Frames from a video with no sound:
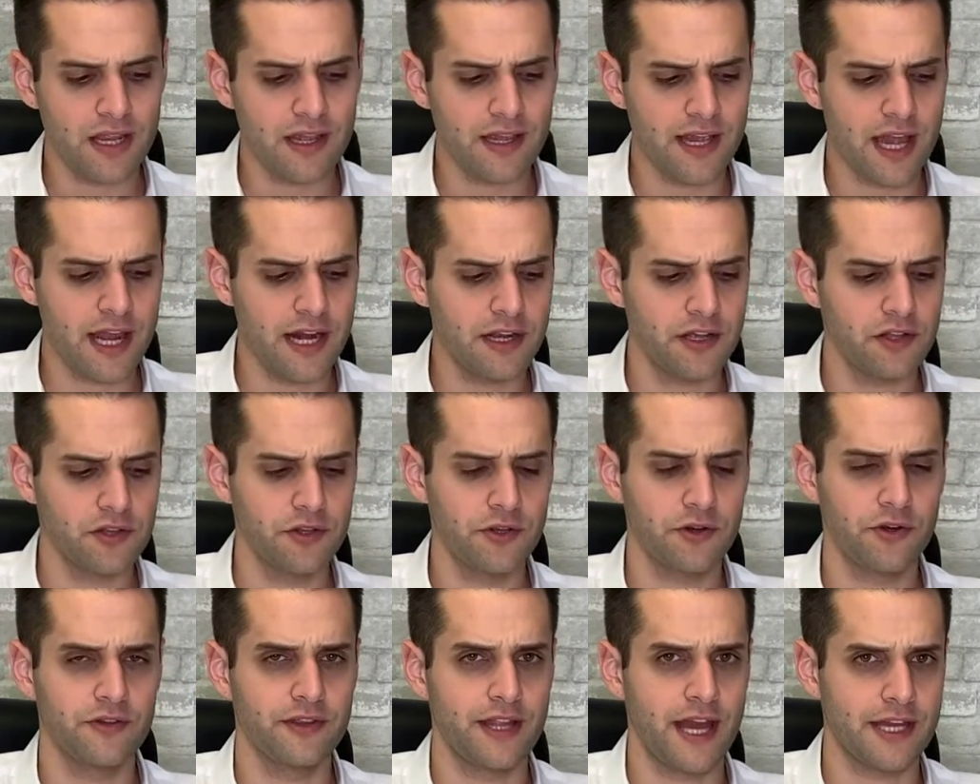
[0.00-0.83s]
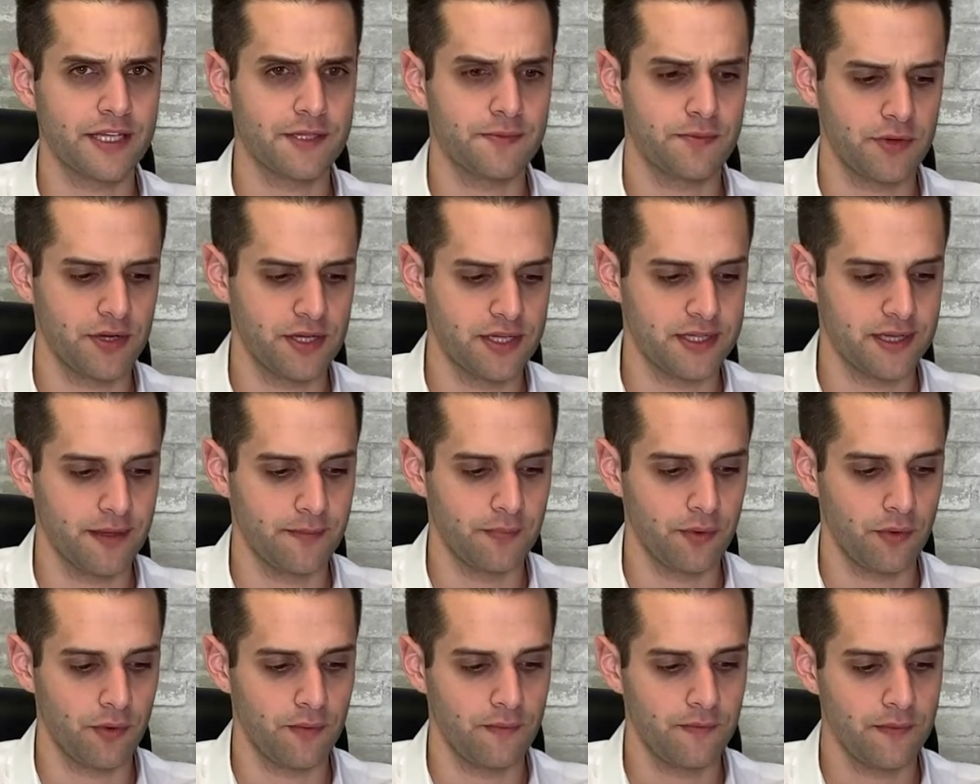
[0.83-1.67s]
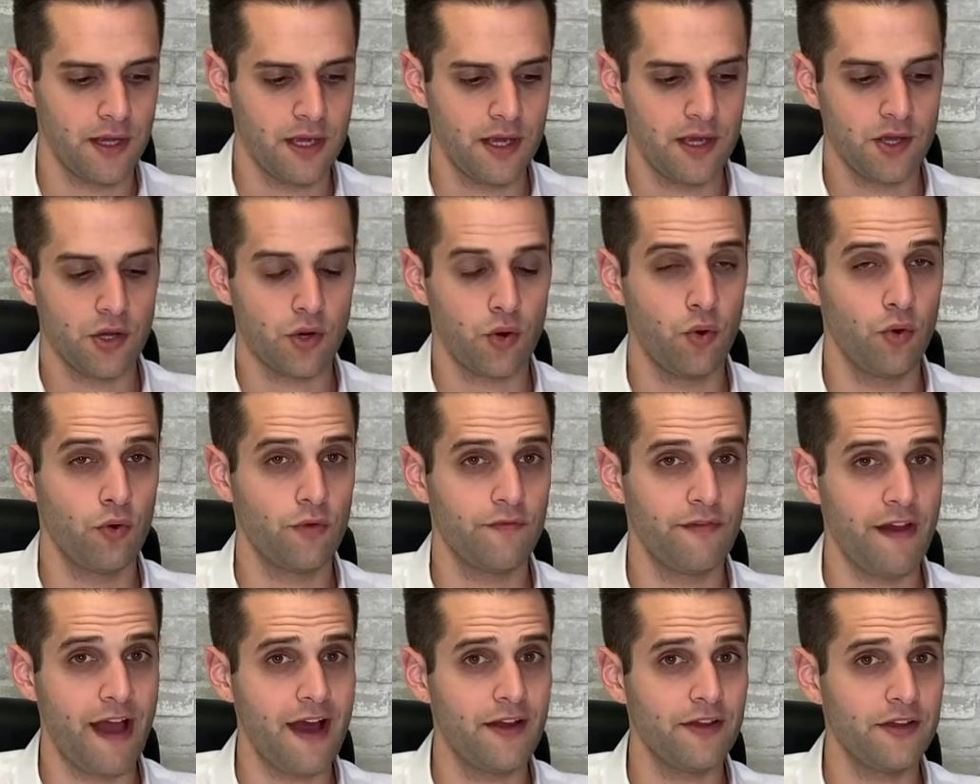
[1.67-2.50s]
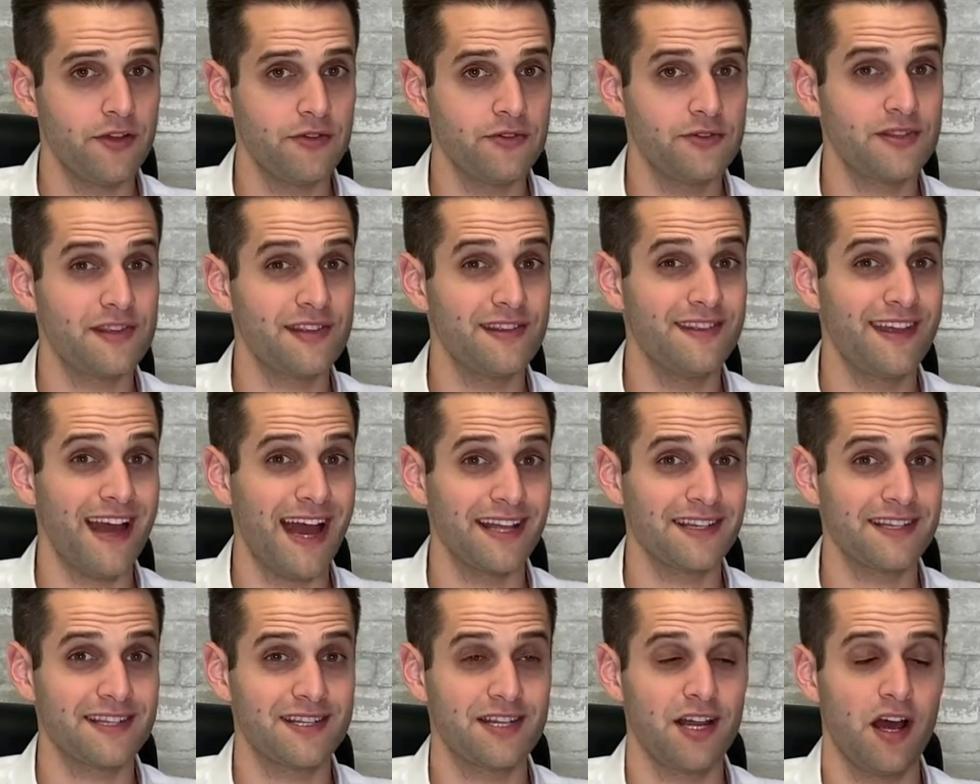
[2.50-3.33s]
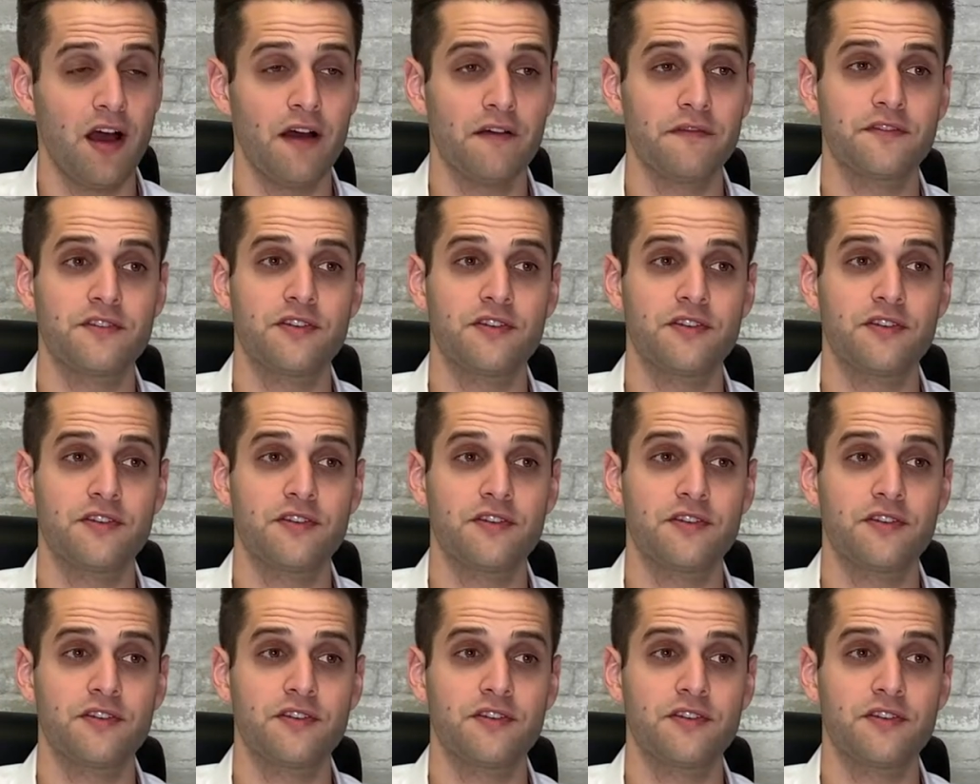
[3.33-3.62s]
Getting clear on that's pretty simple. Core values, that's tough.